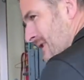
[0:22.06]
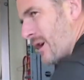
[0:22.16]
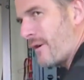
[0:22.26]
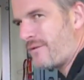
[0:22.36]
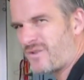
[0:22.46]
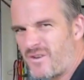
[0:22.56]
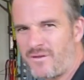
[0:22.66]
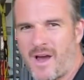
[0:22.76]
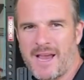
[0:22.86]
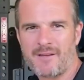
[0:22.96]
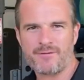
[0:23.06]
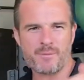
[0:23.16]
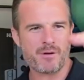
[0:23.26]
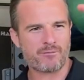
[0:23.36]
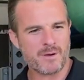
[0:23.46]
So sort of like
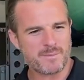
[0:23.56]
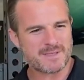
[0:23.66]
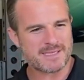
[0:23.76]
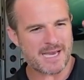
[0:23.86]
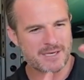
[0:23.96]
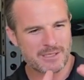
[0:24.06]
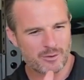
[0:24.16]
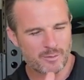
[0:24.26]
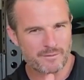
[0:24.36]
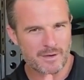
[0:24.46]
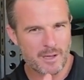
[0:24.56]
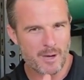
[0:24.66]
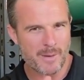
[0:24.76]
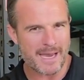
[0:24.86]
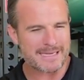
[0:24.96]
from your ribs down to a little bit of your
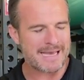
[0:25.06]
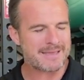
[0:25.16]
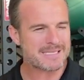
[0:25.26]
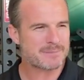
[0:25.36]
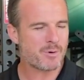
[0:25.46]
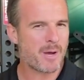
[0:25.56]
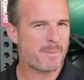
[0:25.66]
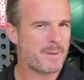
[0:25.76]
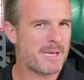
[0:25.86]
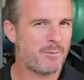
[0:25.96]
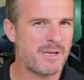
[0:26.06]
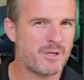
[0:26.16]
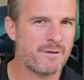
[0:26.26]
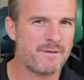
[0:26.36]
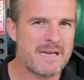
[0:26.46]
lower back. Now this might be when
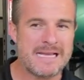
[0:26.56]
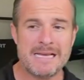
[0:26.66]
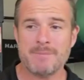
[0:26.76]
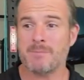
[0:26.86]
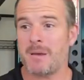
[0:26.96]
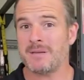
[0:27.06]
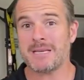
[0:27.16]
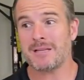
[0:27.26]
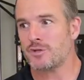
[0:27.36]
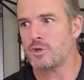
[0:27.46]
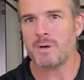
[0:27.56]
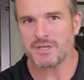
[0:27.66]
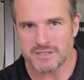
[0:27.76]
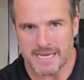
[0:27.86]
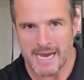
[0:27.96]
you've maybe done too
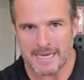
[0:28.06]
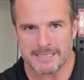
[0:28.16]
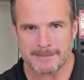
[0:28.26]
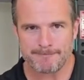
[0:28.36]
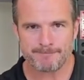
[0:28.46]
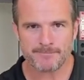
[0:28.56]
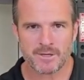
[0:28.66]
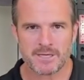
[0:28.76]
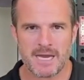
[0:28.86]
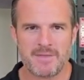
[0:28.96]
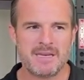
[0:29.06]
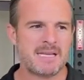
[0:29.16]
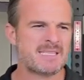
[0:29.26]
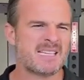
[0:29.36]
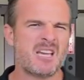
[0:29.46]
much gardening, okay, and the
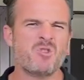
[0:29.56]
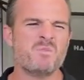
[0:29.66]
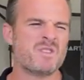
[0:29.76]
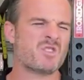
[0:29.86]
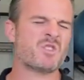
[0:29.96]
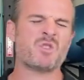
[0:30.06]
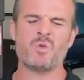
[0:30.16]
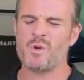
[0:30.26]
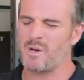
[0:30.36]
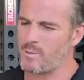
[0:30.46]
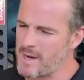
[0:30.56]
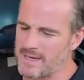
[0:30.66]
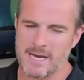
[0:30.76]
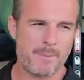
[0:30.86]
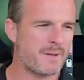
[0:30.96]
next day you're a bit sore and you
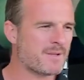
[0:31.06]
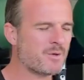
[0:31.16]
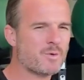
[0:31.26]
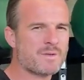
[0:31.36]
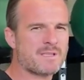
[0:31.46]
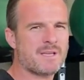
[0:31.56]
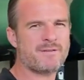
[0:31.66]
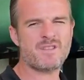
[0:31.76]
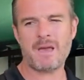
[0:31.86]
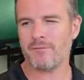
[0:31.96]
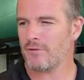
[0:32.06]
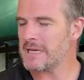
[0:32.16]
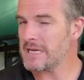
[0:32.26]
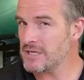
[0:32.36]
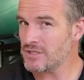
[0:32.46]
wake up and it's all stiff. So you haven't
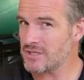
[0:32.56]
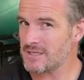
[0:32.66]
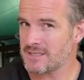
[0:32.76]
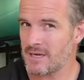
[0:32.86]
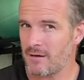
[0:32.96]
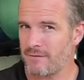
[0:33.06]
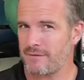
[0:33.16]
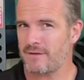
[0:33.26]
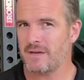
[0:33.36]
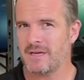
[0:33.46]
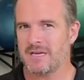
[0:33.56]
really injured yourself,